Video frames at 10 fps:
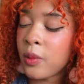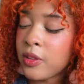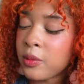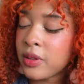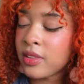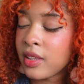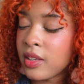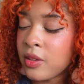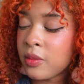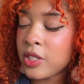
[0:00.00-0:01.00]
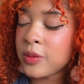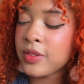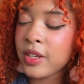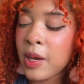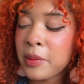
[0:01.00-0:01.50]
What's one thing you wish
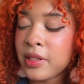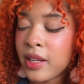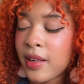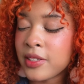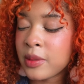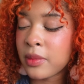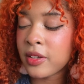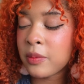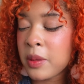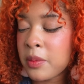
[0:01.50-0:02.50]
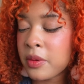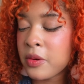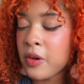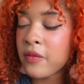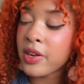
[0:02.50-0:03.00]
was common knowledge amongst people
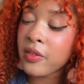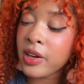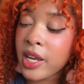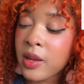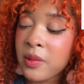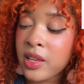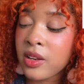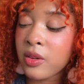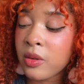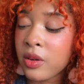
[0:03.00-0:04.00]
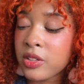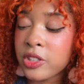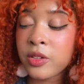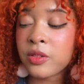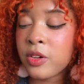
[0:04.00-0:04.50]
who have never animated or
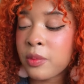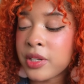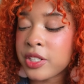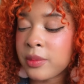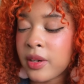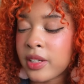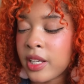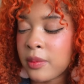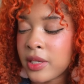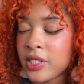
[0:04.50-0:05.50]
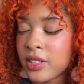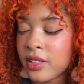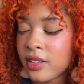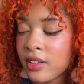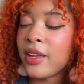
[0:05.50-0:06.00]
don't know much about animation?